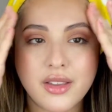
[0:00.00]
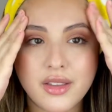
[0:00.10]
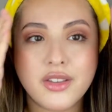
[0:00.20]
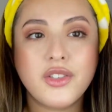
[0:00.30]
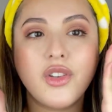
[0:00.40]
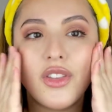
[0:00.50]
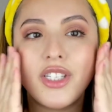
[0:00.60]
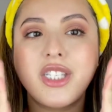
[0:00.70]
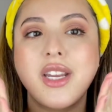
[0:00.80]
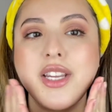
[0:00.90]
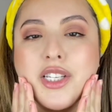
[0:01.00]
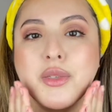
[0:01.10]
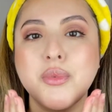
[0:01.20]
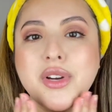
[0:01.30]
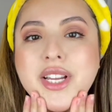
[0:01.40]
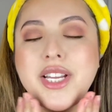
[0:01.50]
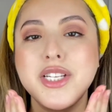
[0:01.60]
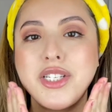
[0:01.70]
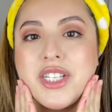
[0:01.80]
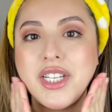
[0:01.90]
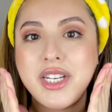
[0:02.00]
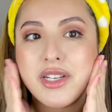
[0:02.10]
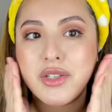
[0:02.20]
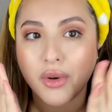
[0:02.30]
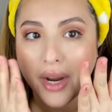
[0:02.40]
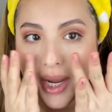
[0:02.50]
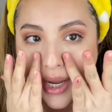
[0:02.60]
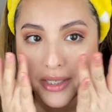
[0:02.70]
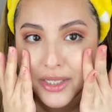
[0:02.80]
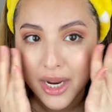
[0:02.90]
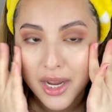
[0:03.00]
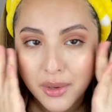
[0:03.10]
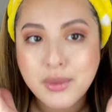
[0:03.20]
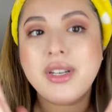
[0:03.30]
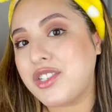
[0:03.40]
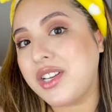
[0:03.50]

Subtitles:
So the setting spray did dry down.